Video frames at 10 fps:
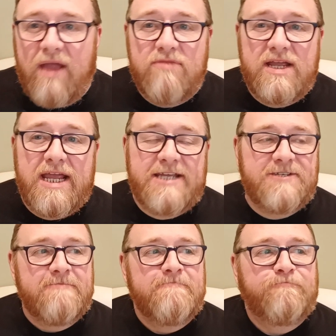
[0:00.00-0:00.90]
But
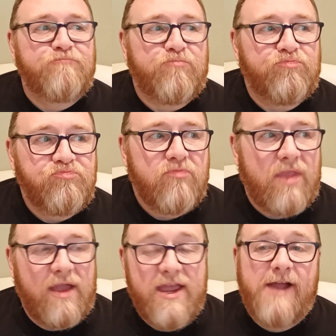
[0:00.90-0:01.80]
yes,
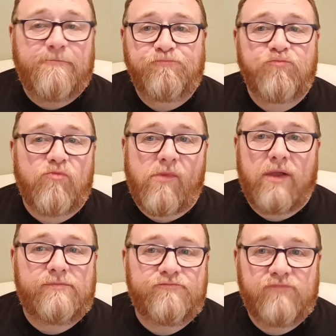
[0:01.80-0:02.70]
yeah,
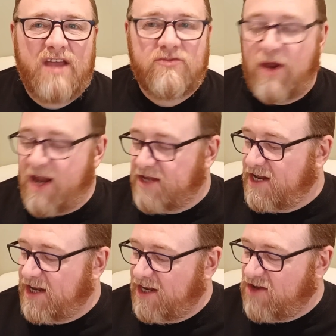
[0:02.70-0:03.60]
that's quite nice.
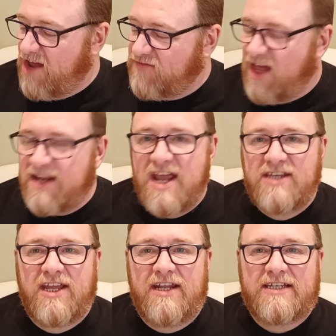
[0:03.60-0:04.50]
And there's that
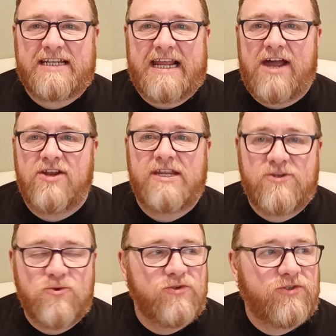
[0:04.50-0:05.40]
nice kind of slight honey
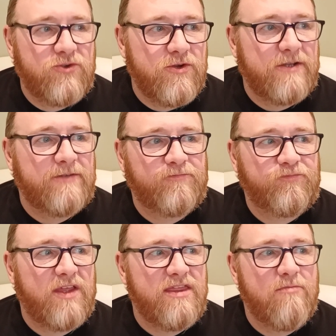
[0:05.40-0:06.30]
tones to it
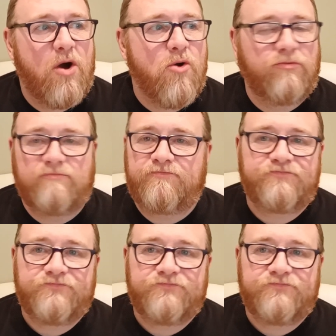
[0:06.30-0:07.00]
in the malt.